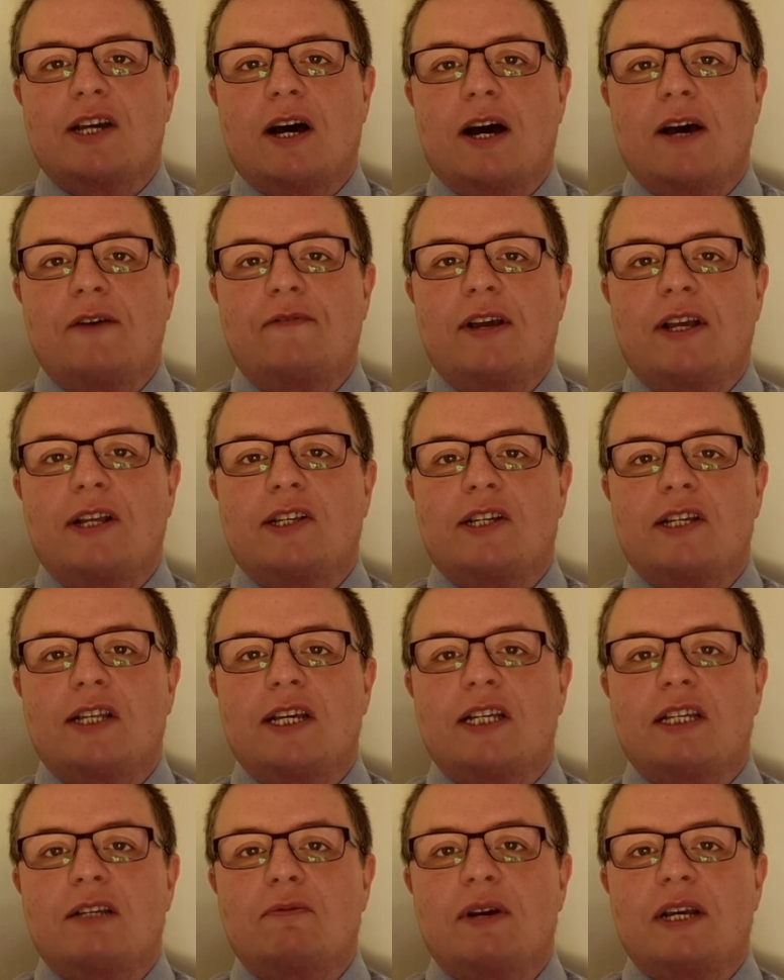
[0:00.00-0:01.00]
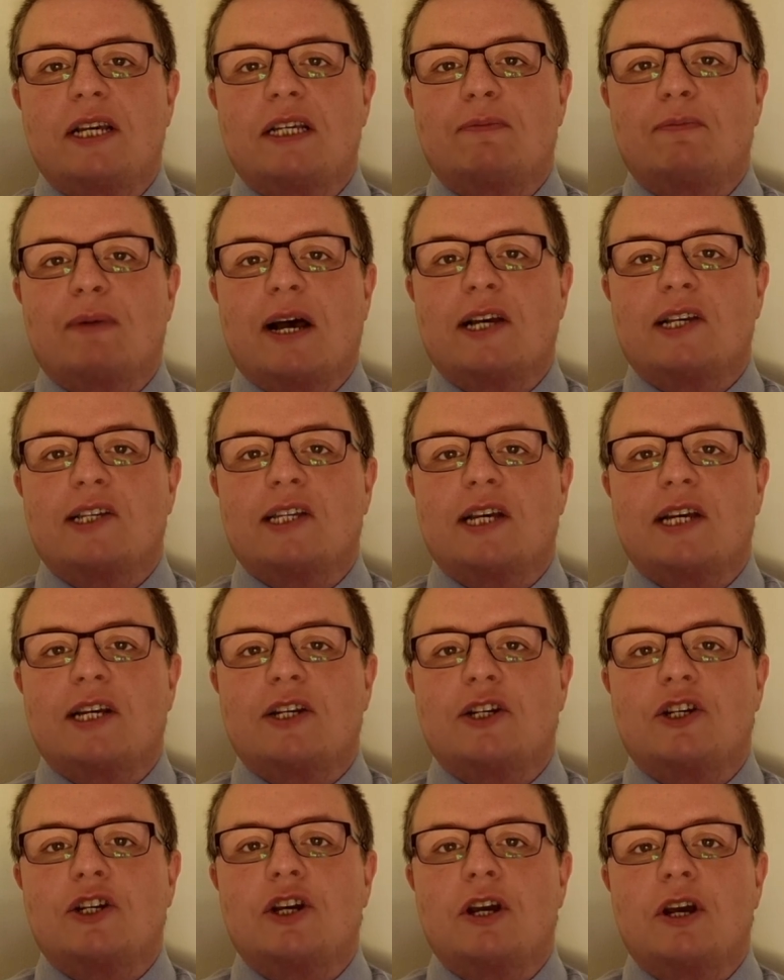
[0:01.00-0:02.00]
dive into this week's
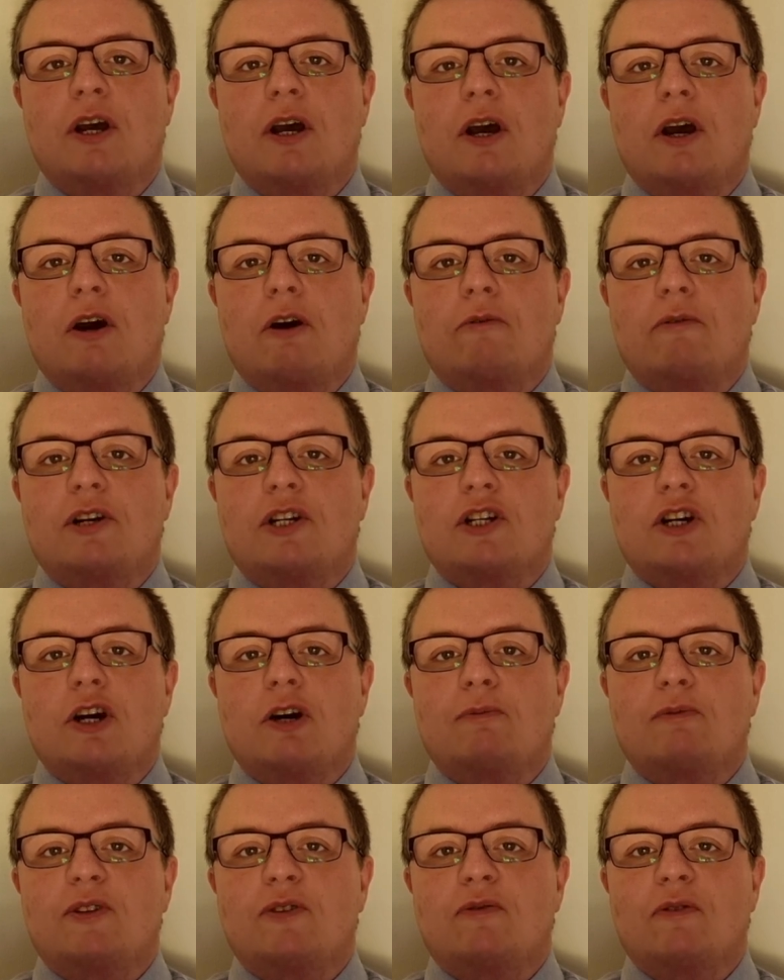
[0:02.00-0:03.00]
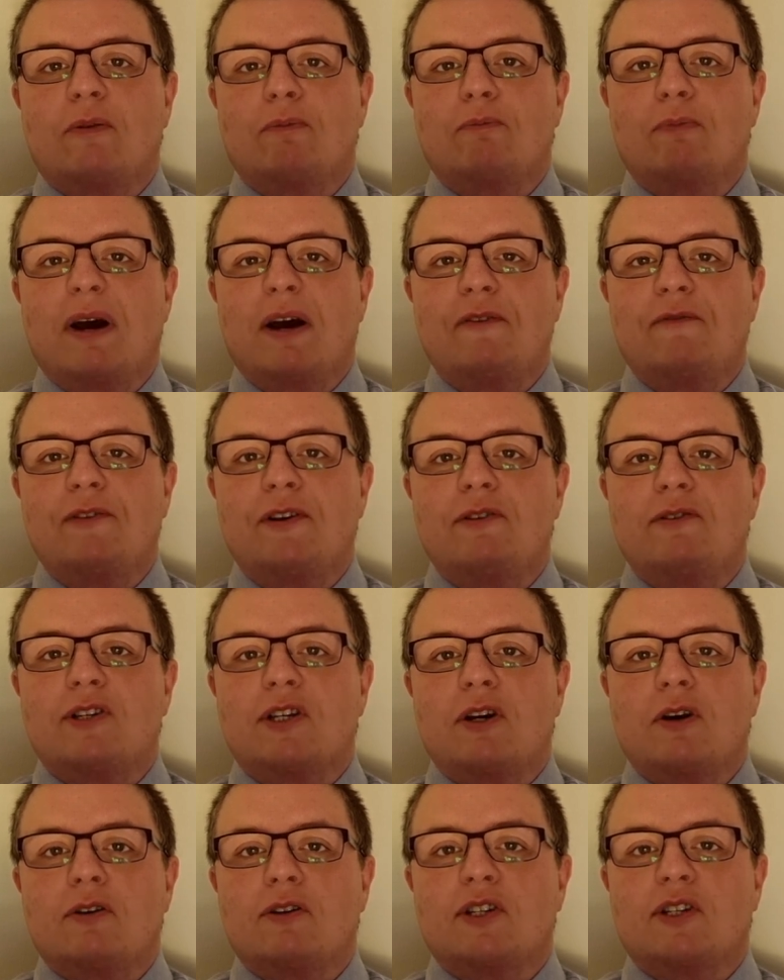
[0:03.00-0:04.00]
passage, which comes from Matthew's
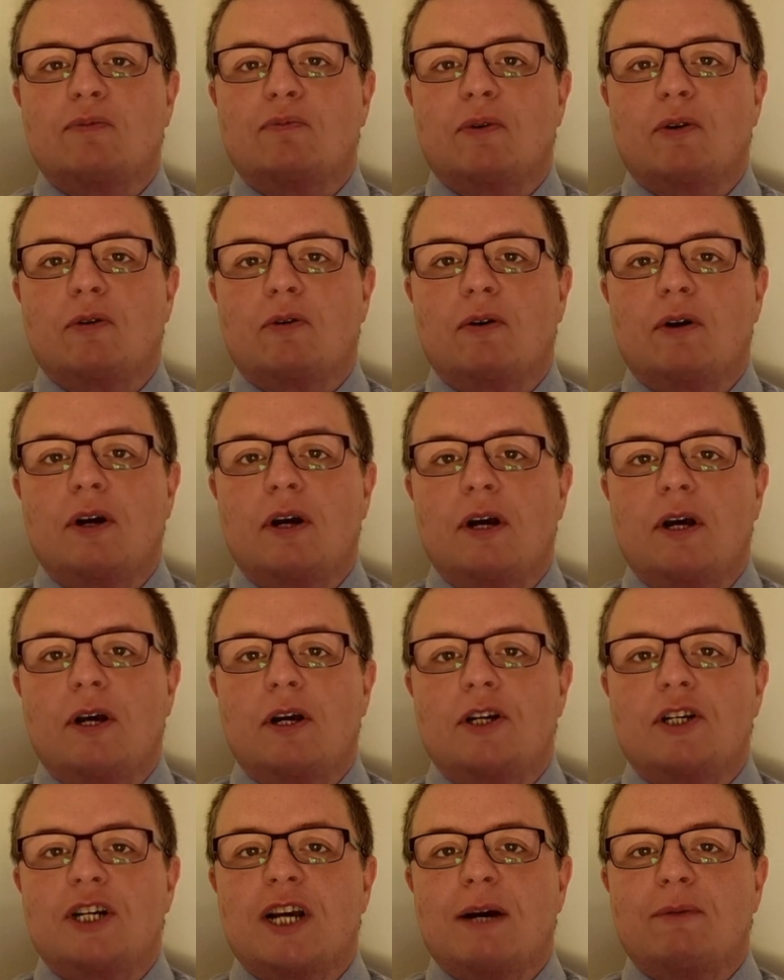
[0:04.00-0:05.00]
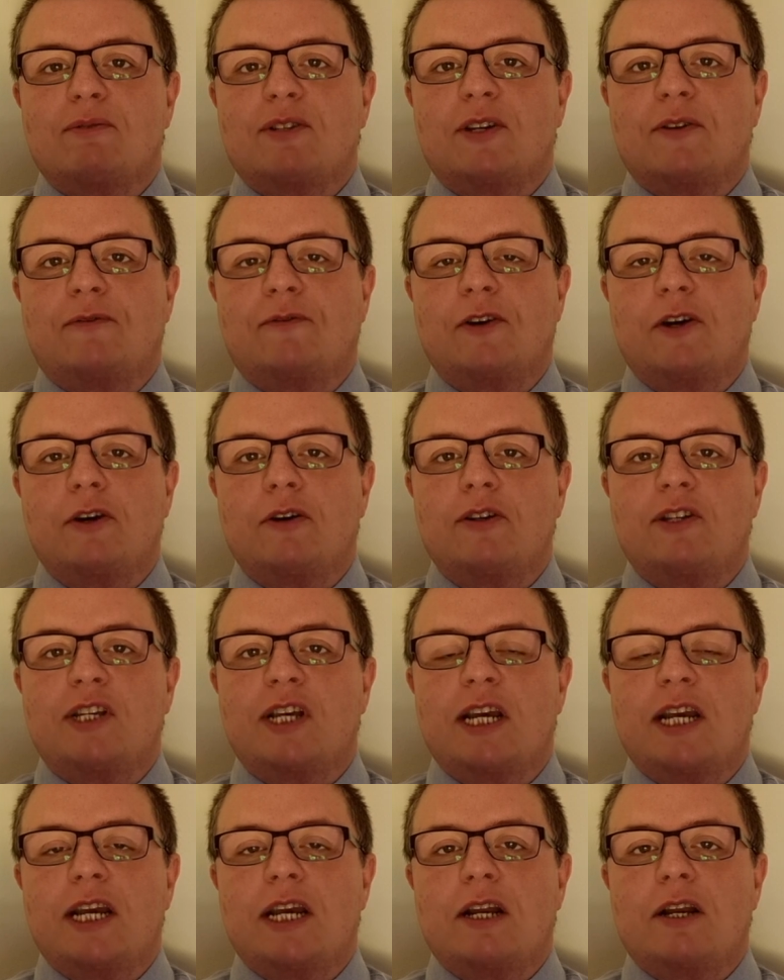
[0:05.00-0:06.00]
Gospel, chapter
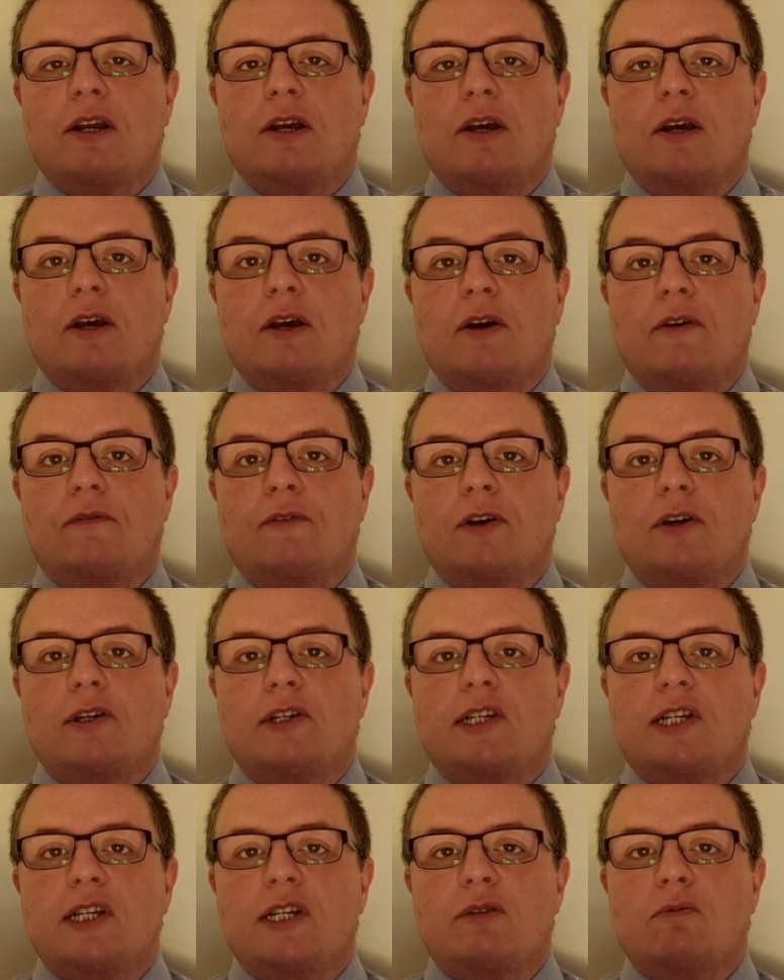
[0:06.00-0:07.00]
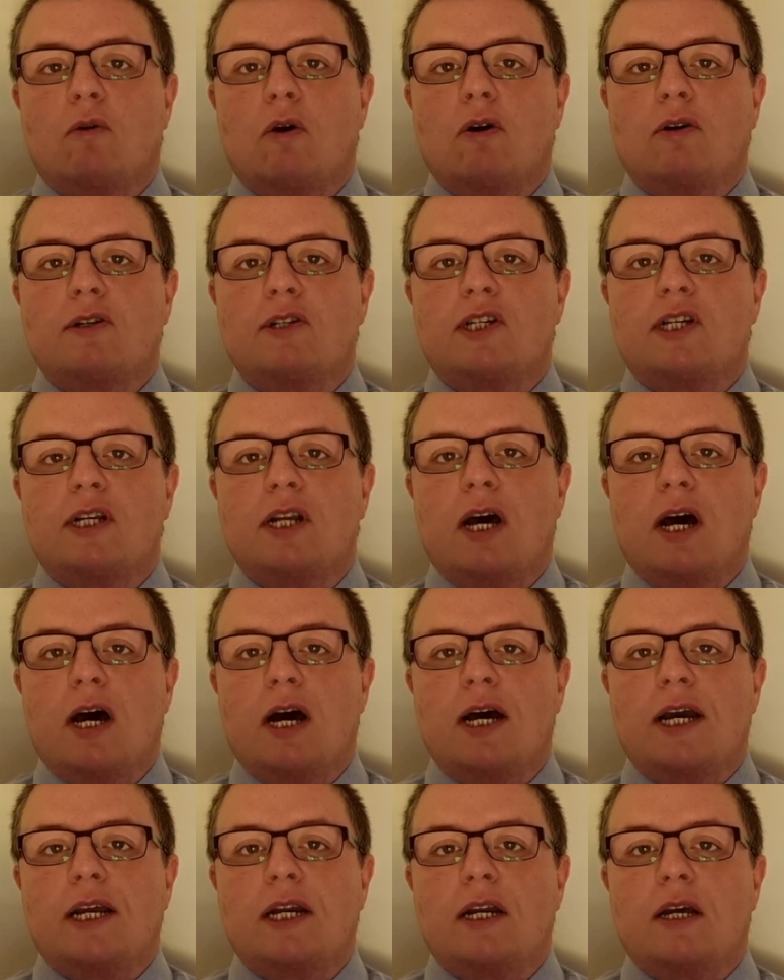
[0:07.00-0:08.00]
13, verses 1 to
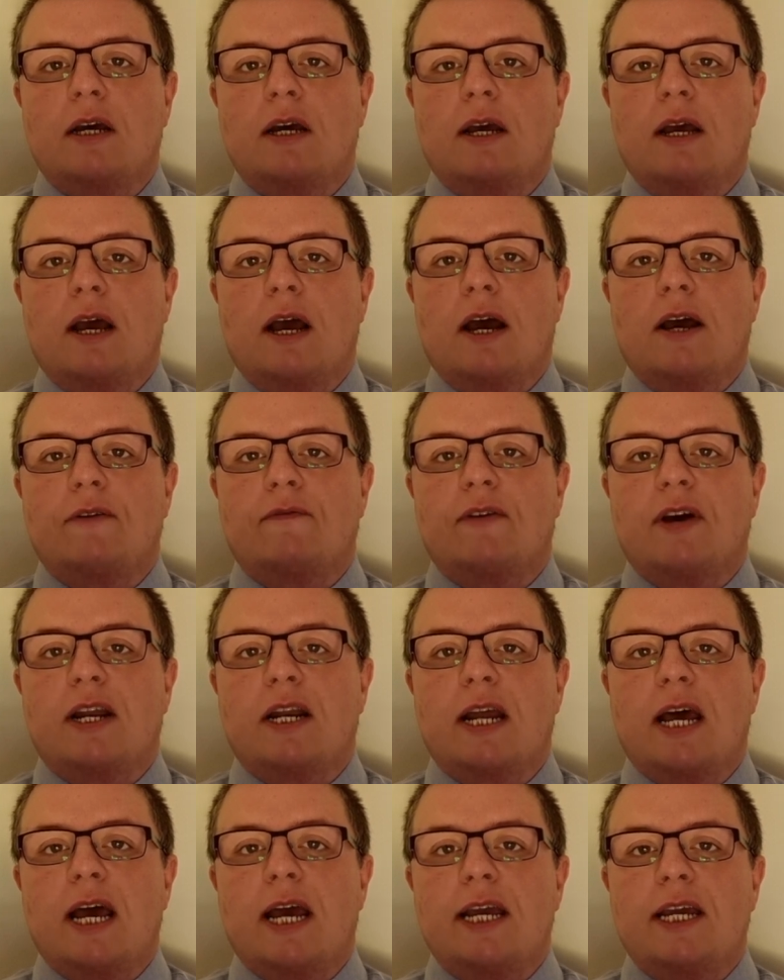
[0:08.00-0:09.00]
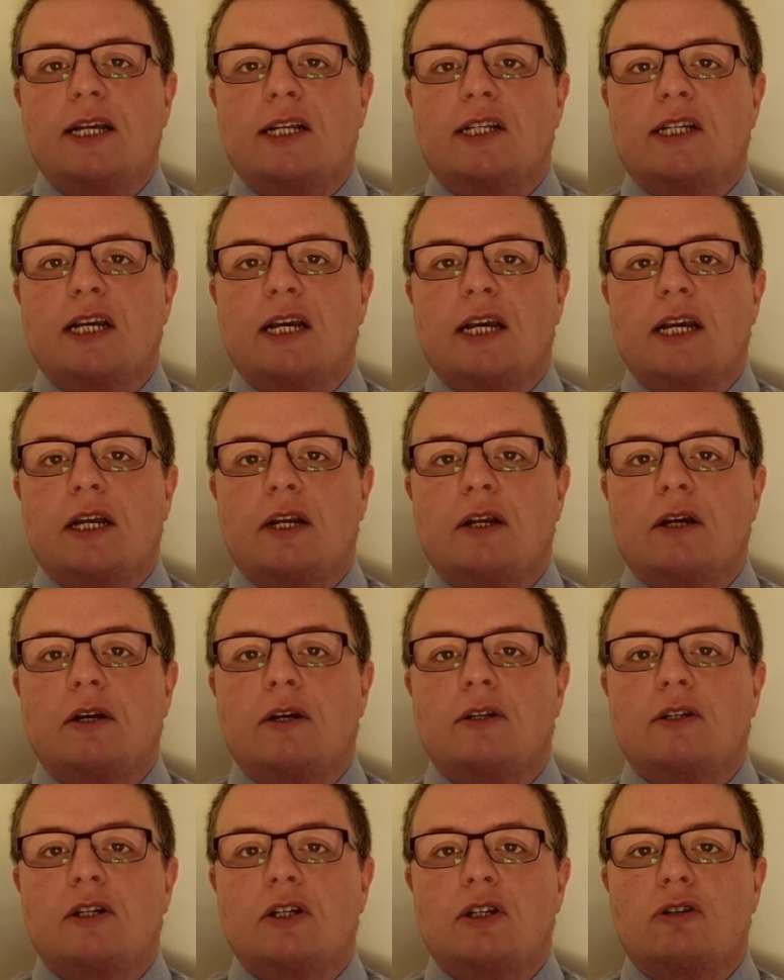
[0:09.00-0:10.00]
9, and then 18
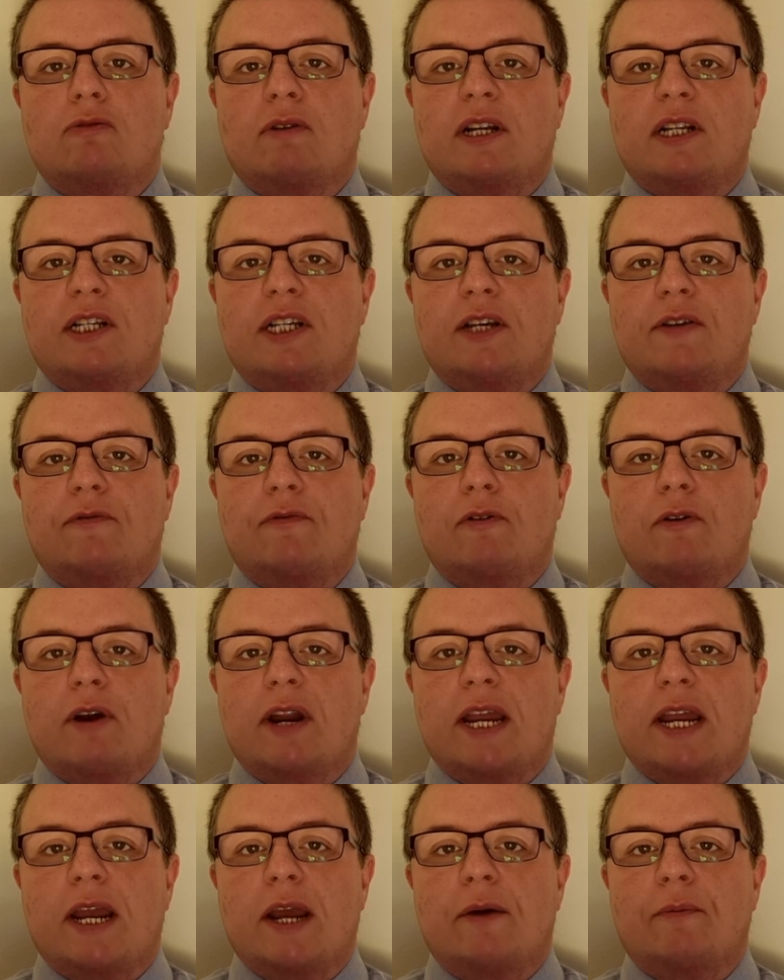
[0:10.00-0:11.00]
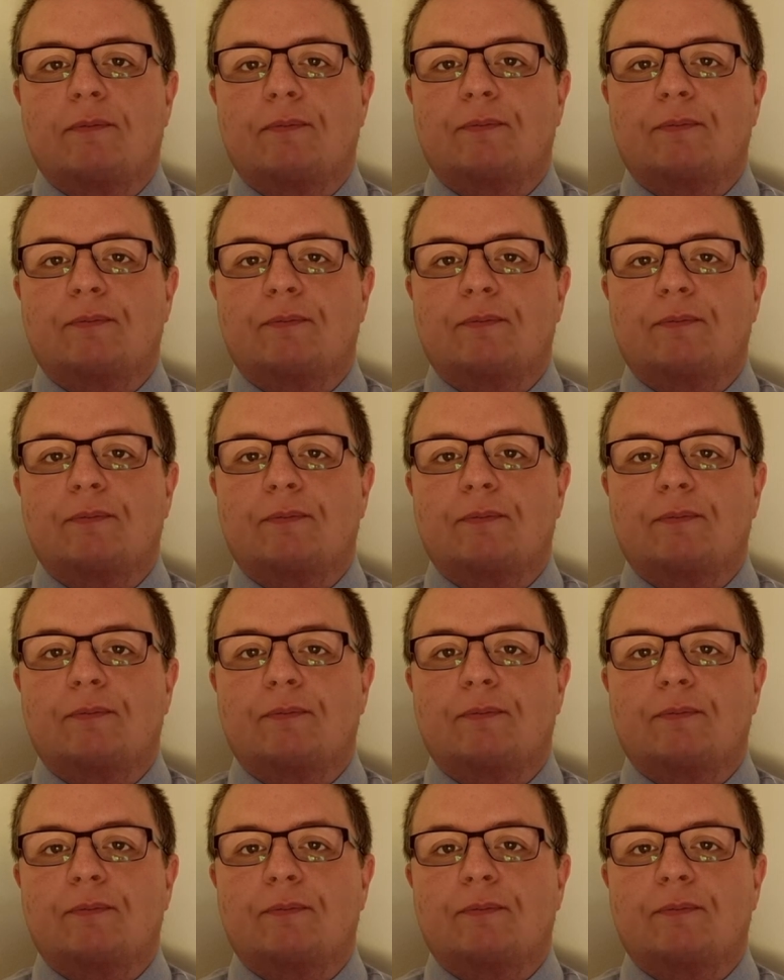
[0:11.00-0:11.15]
to 23.